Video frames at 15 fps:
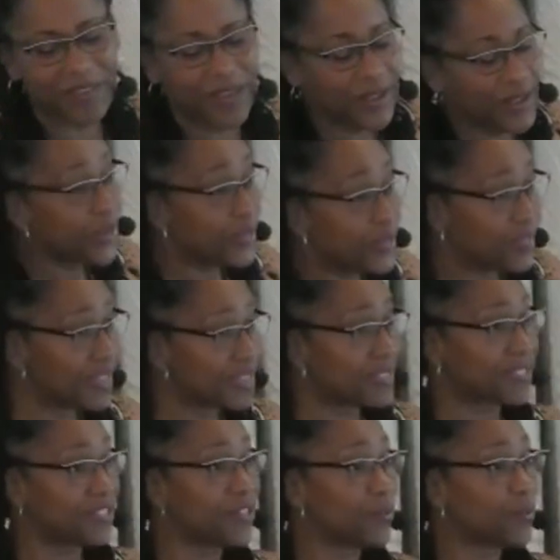This
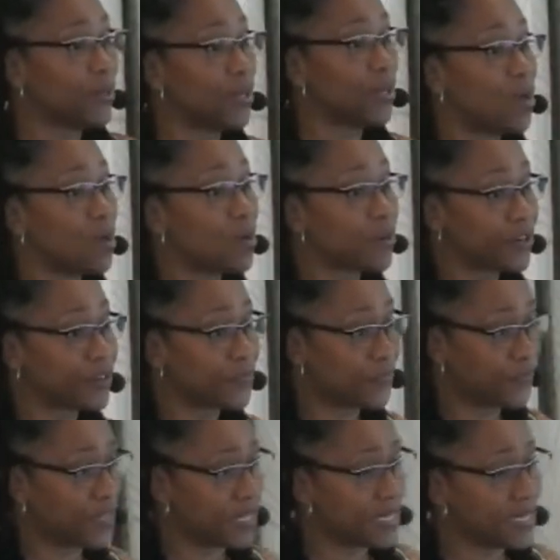no longer
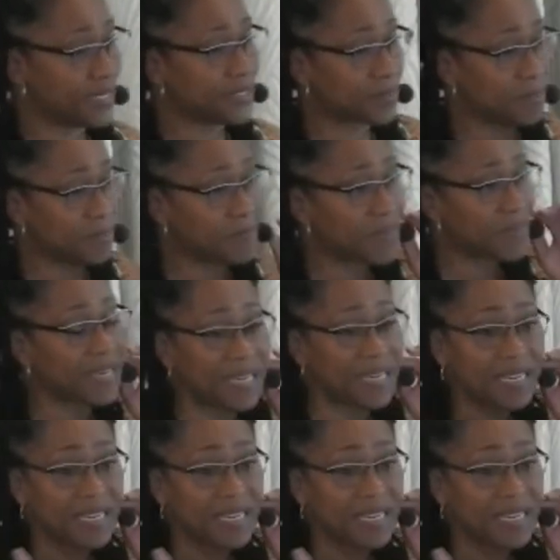feeds me.